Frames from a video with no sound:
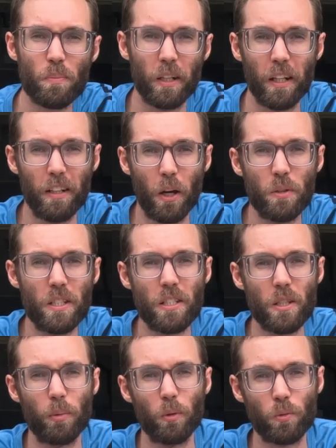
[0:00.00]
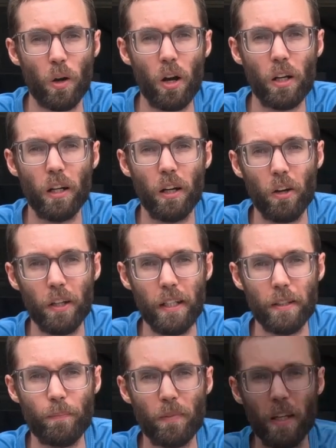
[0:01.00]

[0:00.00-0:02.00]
but a noticeable rocker on it.